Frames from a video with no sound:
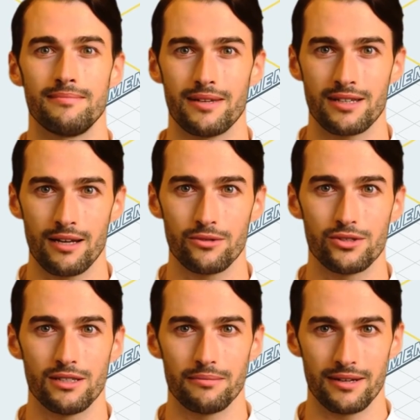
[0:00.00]
Attackers
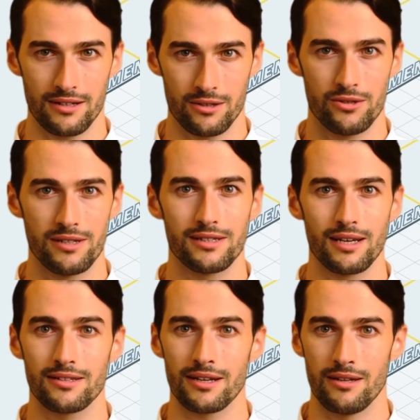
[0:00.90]
typically use these
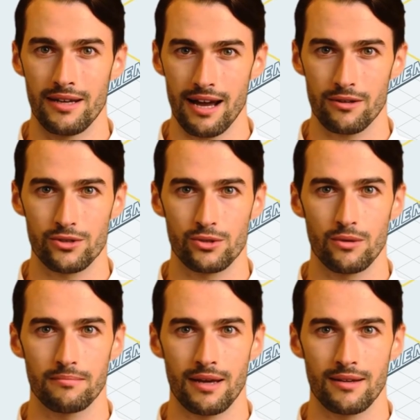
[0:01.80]
unkeyed headers to
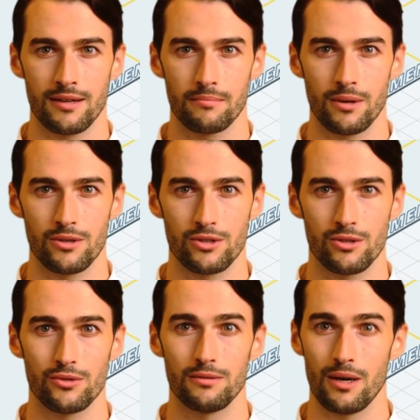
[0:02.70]
embed their
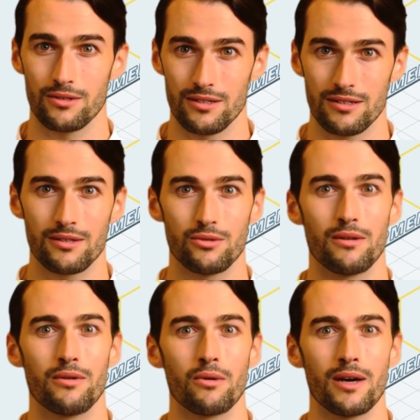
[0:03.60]
malicious responses into
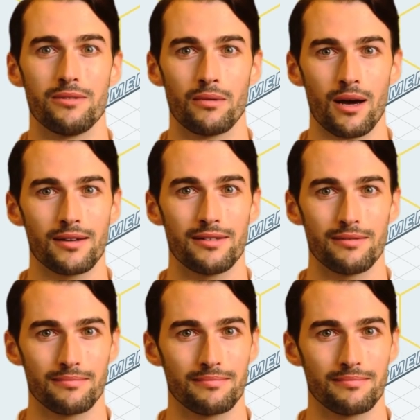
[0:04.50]
the request bodies.